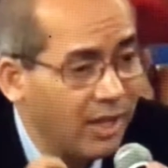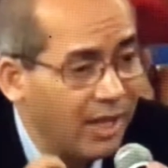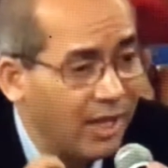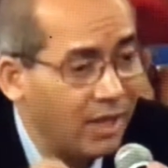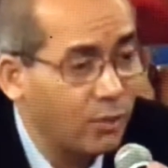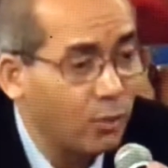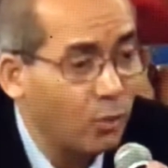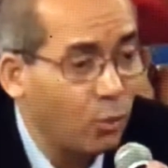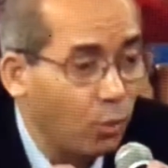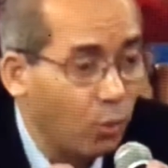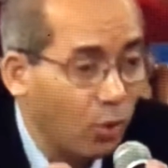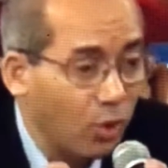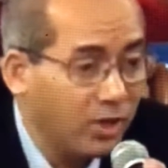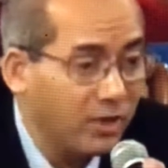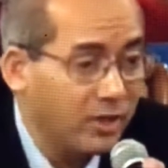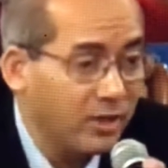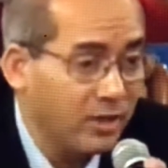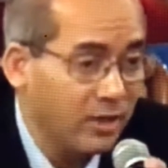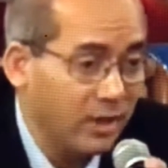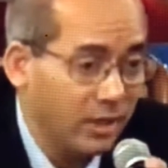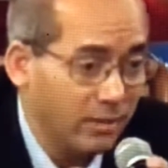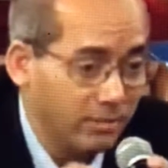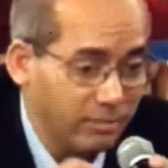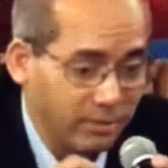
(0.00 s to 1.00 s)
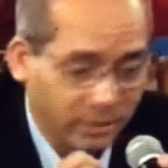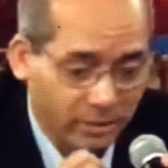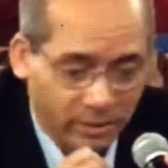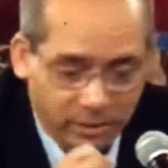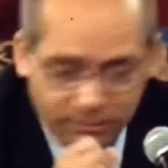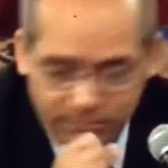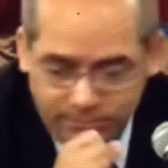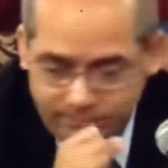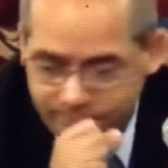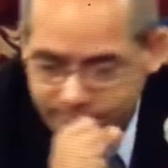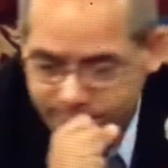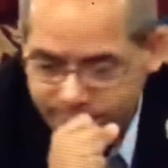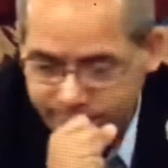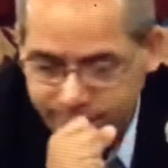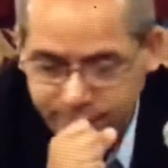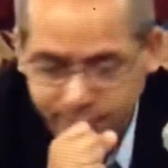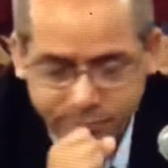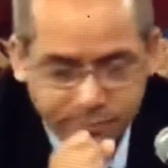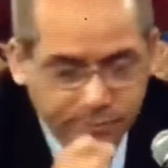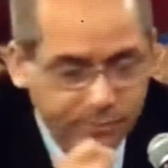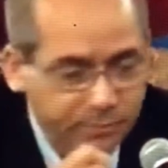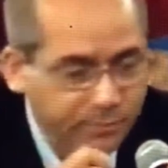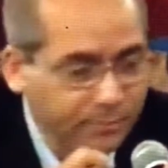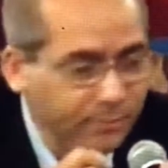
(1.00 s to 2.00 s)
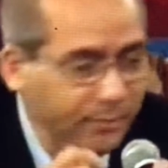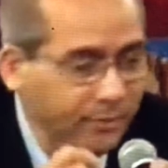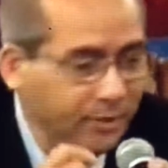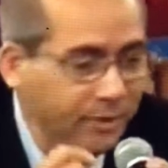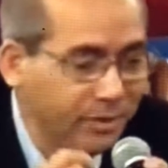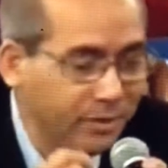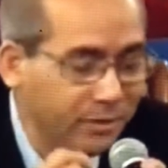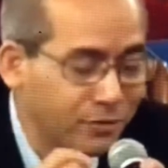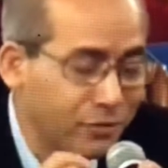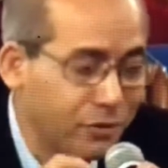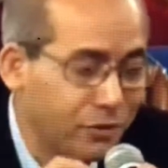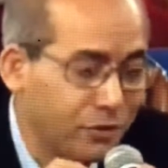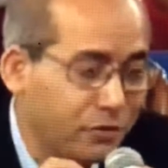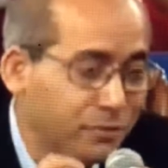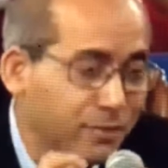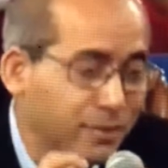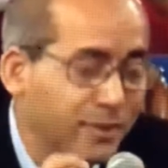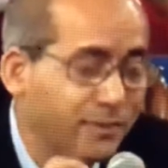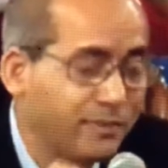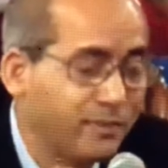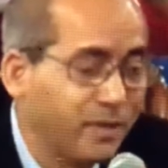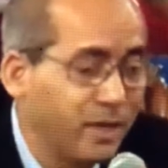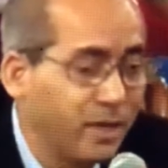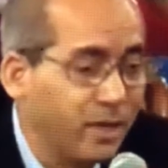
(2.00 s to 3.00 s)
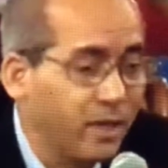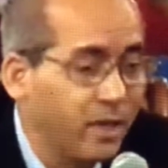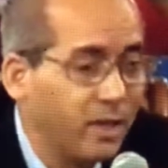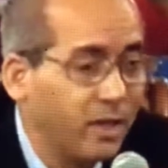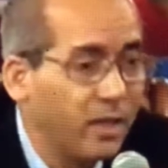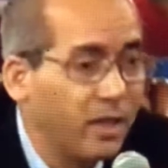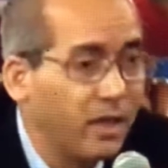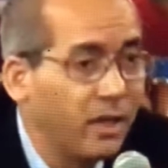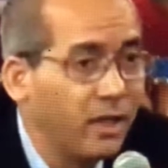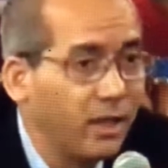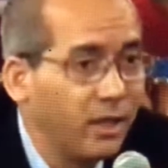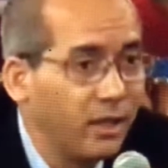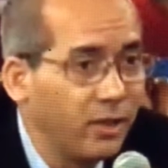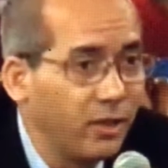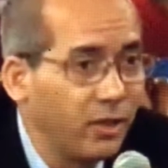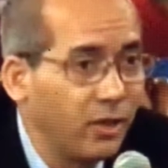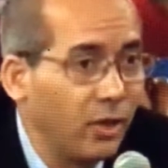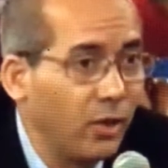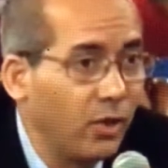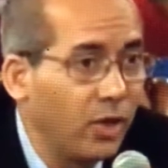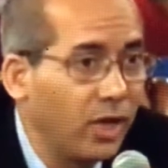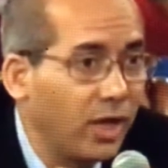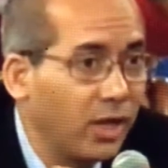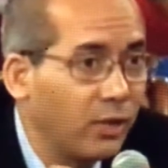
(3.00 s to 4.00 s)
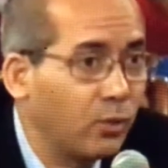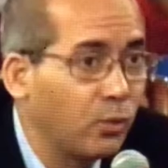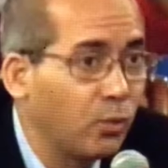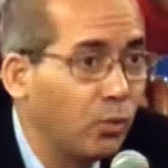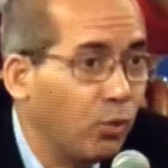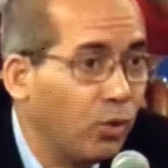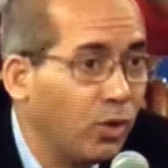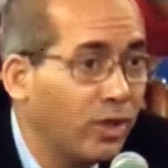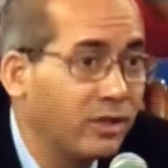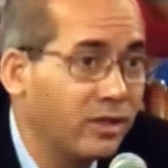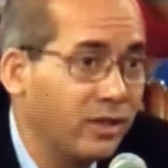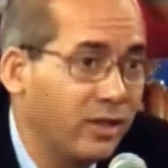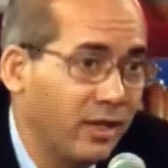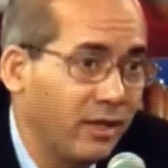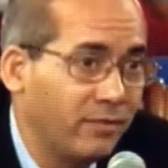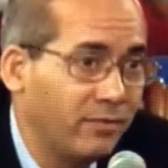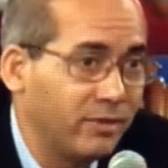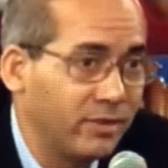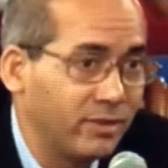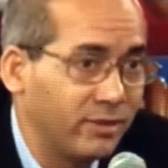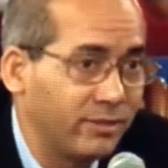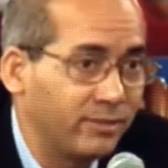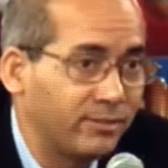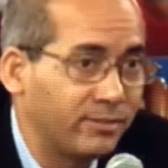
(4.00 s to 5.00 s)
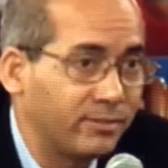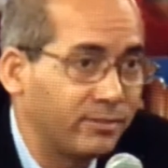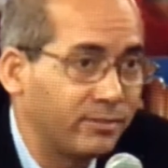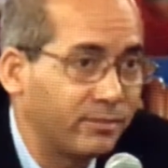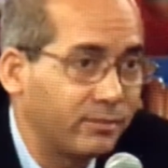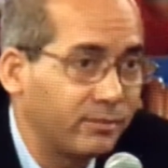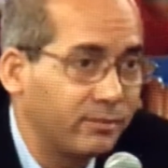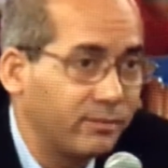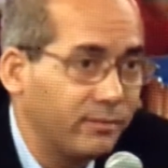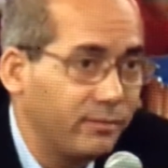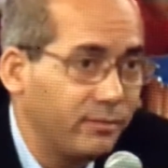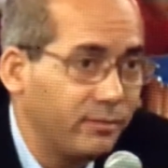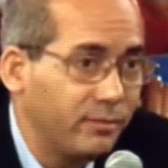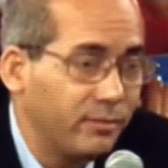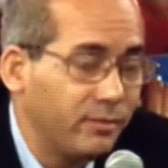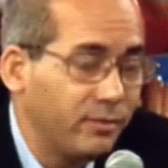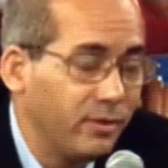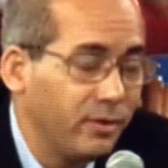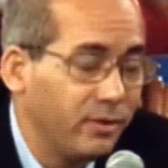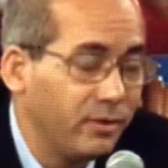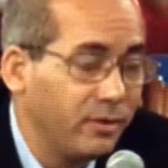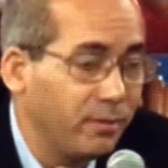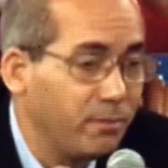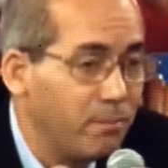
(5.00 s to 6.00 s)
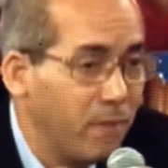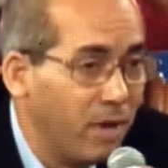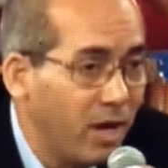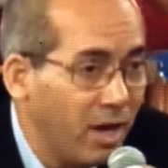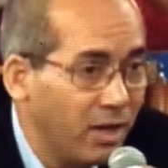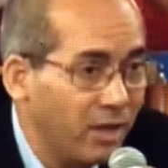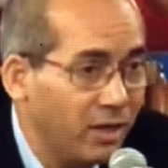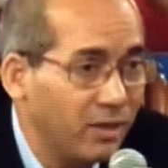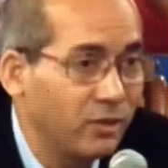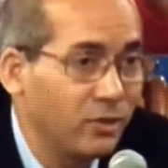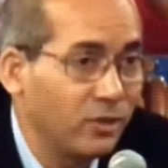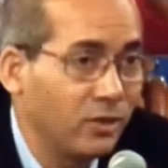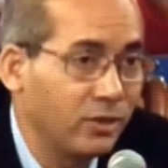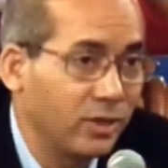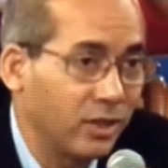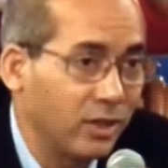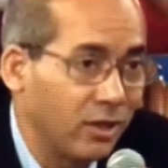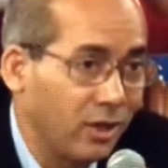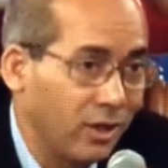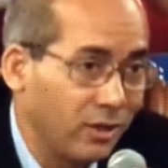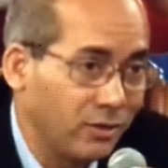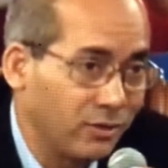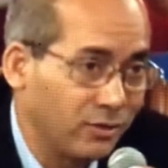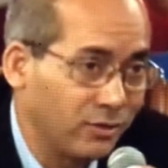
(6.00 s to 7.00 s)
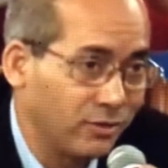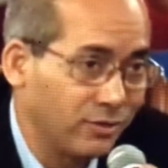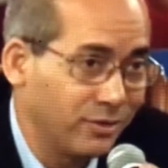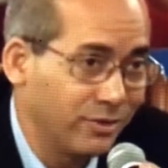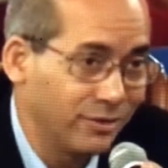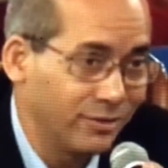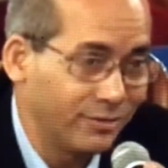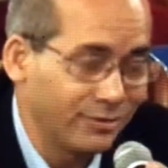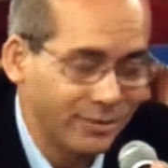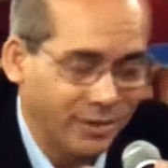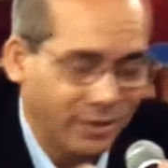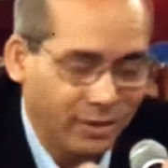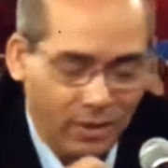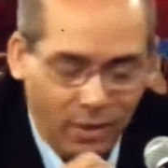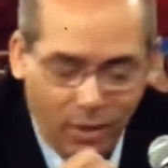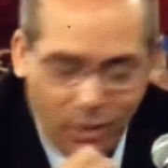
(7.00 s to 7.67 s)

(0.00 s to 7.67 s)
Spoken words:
At what level, excuse me, at what level the mind or the consciousness